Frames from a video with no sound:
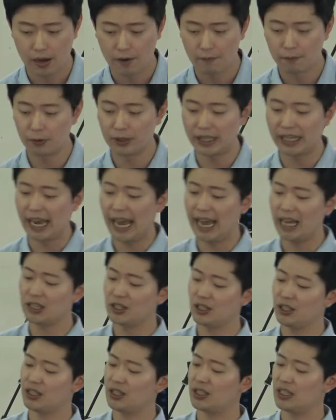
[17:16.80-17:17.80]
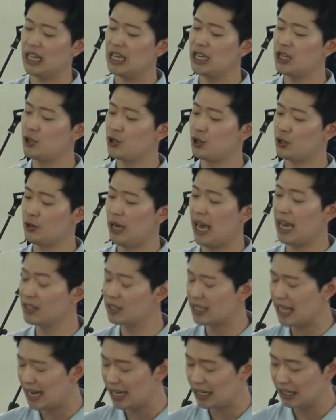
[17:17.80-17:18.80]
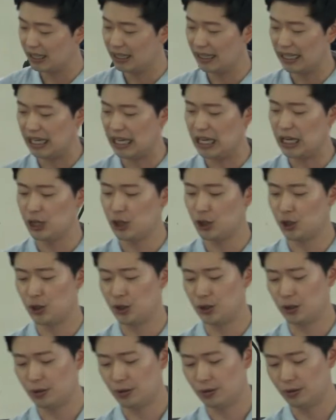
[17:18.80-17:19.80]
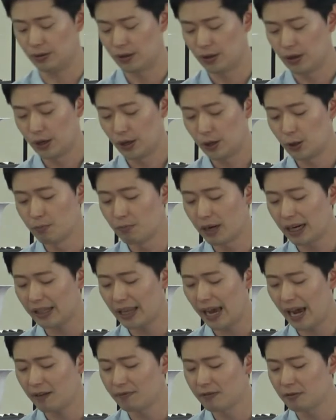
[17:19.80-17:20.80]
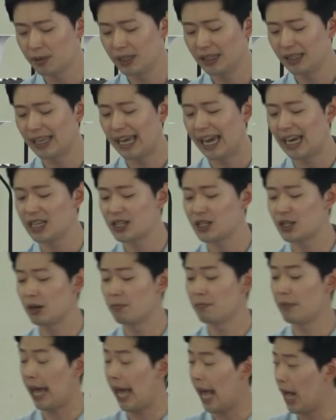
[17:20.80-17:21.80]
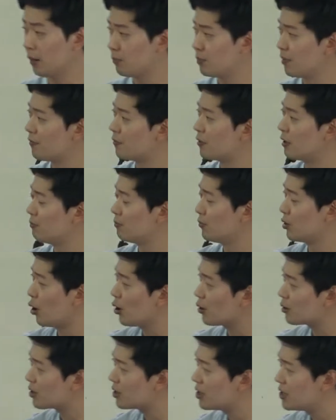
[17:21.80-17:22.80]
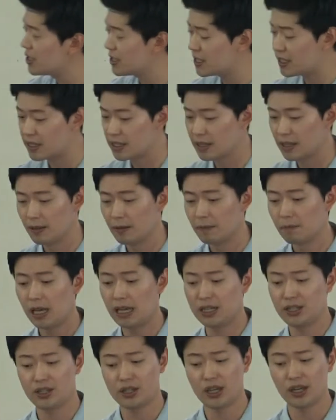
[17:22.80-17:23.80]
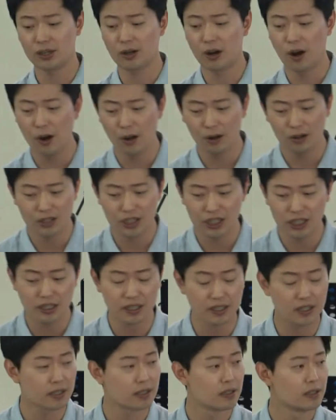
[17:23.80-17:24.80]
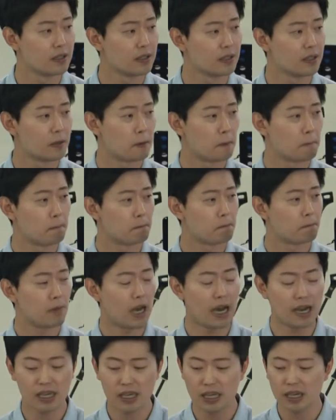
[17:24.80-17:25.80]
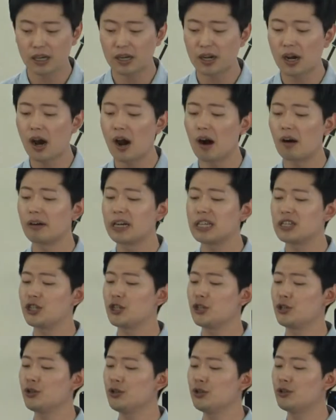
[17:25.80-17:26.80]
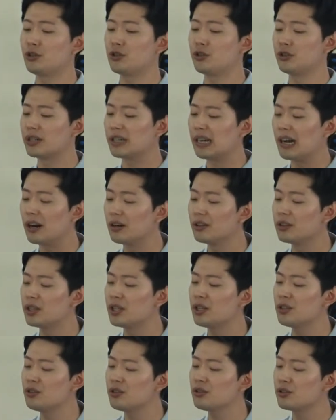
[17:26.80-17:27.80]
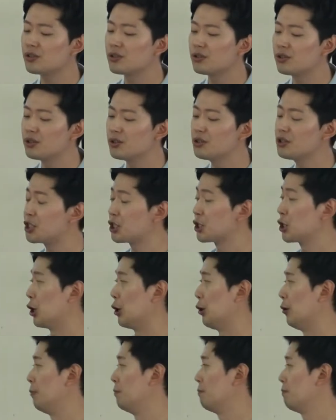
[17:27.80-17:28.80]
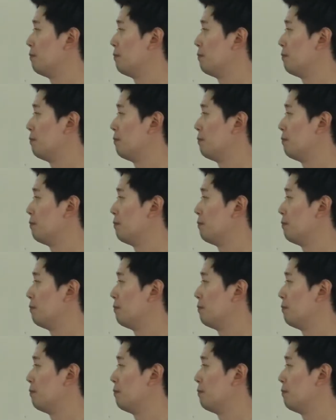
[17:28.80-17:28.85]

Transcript: For the anxious issue, anxiety issue, you might have been getting some help from doctors and psychologists. I encourage you to continue to do so